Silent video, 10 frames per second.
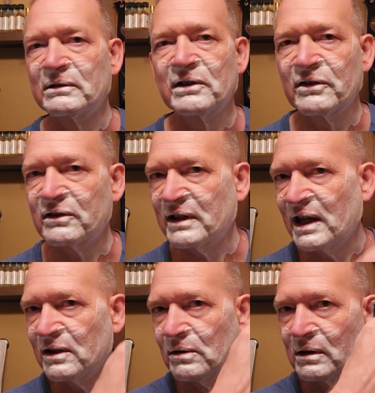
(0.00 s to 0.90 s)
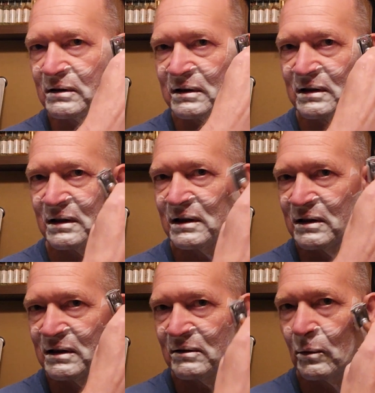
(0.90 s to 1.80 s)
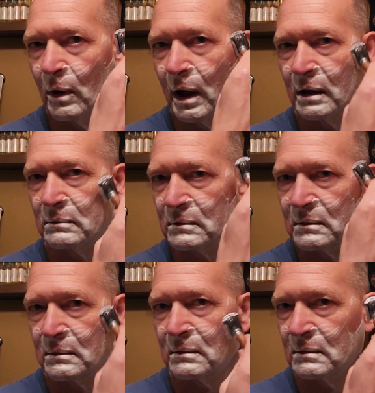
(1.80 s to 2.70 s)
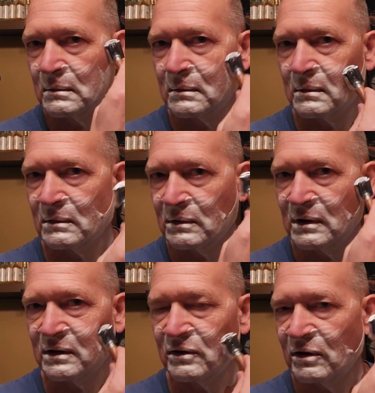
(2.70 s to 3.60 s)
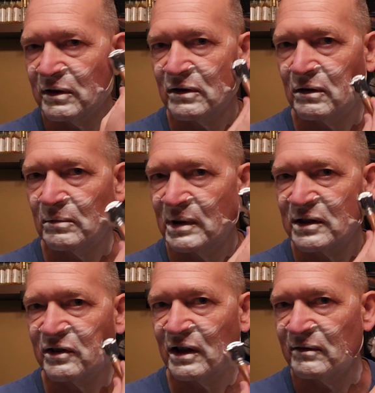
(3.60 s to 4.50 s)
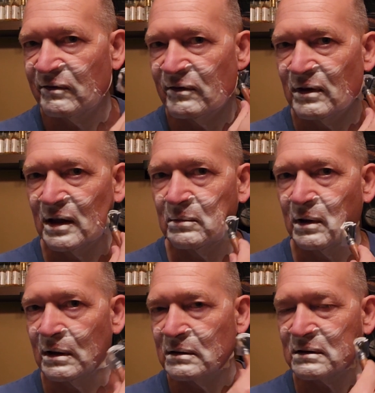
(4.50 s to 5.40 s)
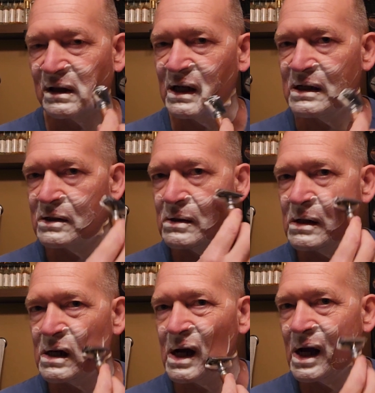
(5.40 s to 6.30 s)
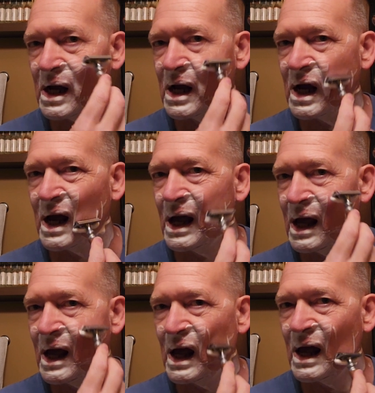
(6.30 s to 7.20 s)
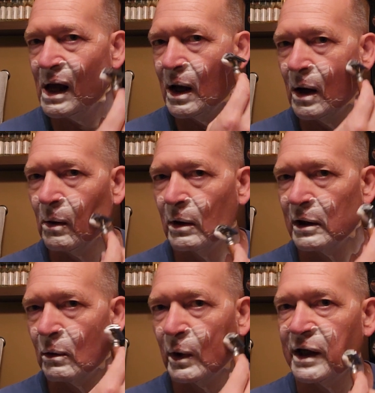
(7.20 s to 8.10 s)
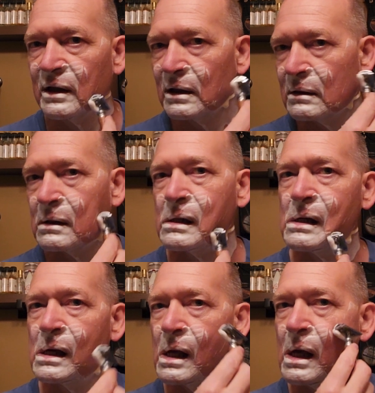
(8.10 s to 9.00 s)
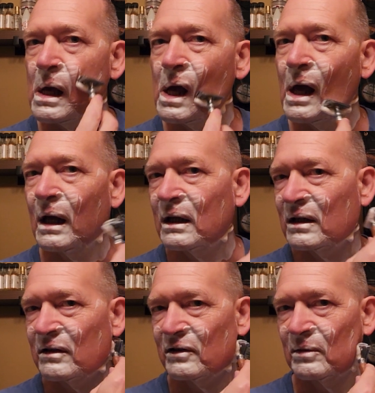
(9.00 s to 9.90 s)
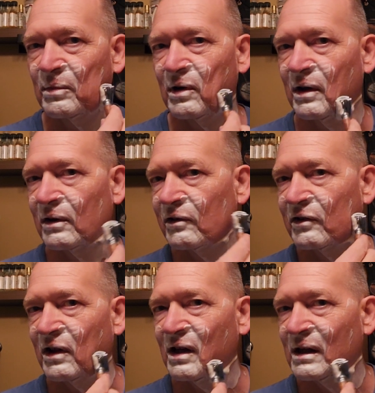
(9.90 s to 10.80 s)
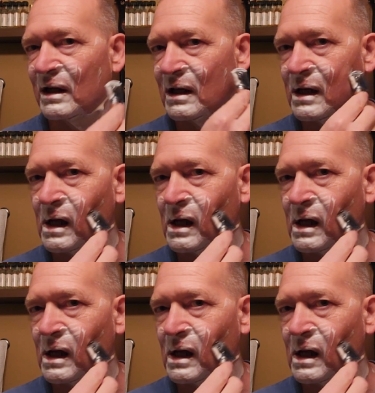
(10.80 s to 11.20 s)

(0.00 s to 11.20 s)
Just can't do it. What? Well, it turned into a big giant phlegm ball. I can't do it. Were you weak? Your brother saying that.